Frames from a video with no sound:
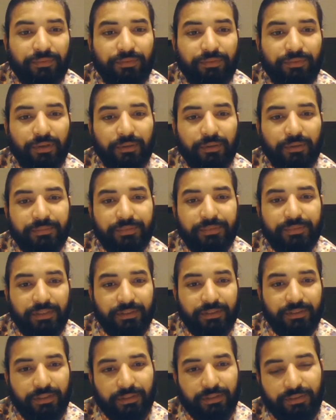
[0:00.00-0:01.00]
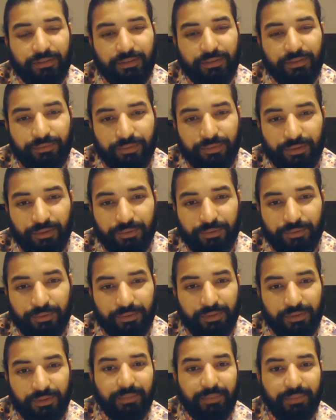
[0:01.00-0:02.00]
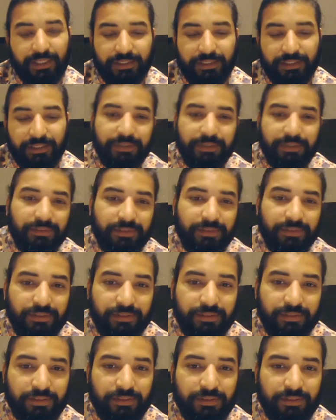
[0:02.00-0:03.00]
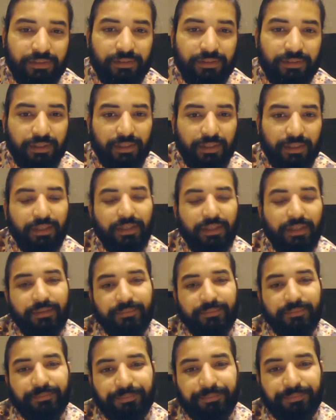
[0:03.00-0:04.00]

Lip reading: from Center for Rural Management, Kerala.